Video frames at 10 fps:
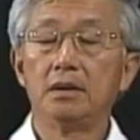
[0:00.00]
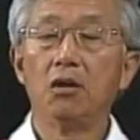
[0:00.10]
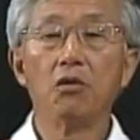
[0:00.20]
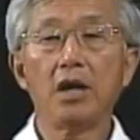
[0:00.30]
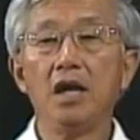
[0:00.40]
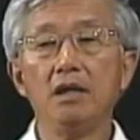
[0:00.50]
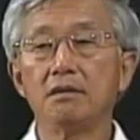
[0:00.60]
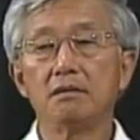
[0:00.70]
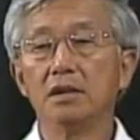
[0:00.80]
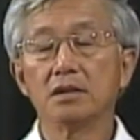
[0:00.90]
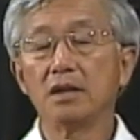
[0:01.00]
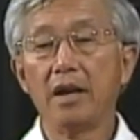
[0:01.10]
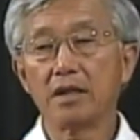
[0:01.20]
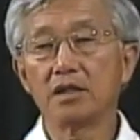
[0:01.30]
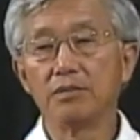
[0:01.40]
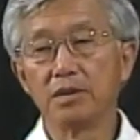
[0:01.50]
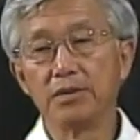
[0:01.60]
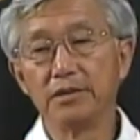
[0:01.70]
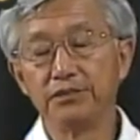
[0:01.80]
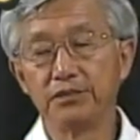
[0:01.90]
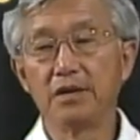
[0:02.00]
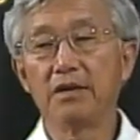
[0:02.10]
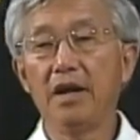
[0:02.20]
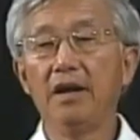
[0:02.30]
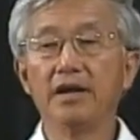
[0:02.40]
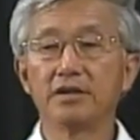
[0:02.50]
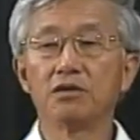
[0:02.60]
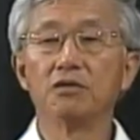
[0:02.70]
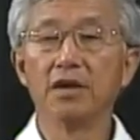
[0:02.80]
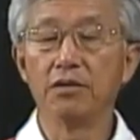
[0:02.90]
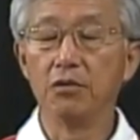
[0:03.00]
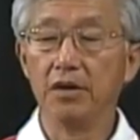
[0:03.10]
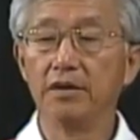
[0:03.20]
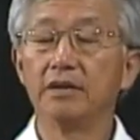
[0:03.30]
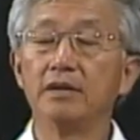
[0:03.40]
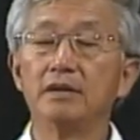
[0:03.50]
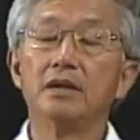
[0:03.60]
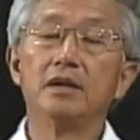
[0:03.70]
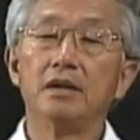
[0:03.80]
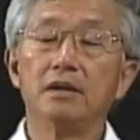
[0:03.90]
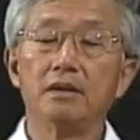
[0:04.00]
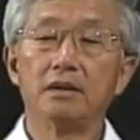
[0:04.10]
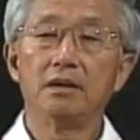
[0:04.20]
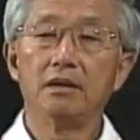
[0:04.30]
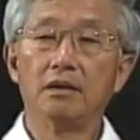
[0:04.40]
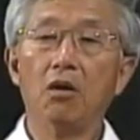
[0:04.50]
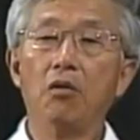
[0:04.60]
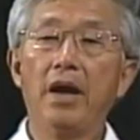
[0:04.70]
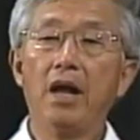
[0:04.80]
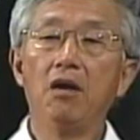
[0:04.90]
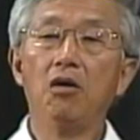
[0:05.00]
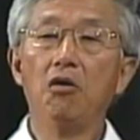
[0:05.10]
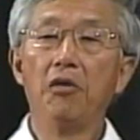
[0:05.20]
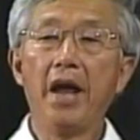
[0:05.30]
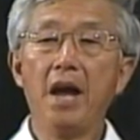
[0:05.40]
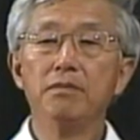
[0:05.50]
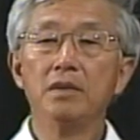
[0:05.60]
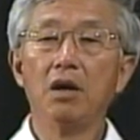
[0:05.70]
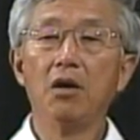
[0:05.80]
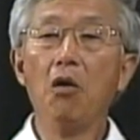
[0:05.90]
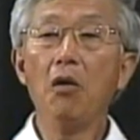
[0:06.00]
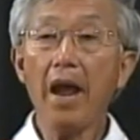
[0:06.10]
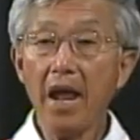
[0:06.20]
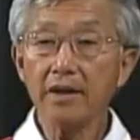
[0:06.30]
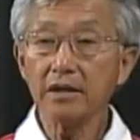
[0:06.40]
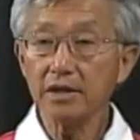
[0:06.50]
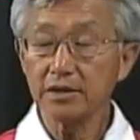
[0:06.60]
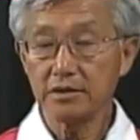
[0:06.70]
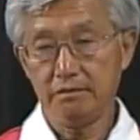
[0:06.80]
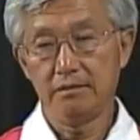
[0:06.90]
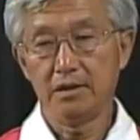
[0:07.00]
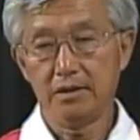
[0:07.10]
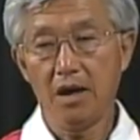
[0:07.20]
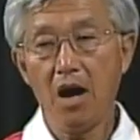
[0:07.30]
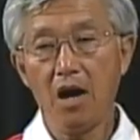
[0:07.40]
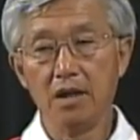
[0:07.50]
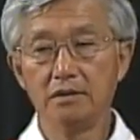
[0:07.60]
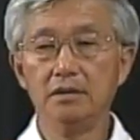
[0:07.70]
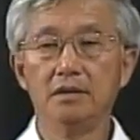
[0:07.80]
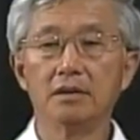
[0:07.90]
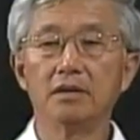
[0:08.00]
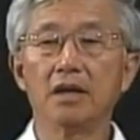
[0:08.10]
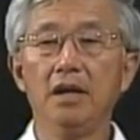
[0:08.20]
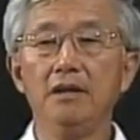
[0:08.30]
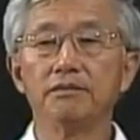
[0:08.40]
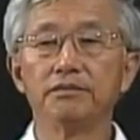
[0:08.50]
OK is not acceptable, okay, as a two-letter word. O, L, O, M. O, N is on, okay?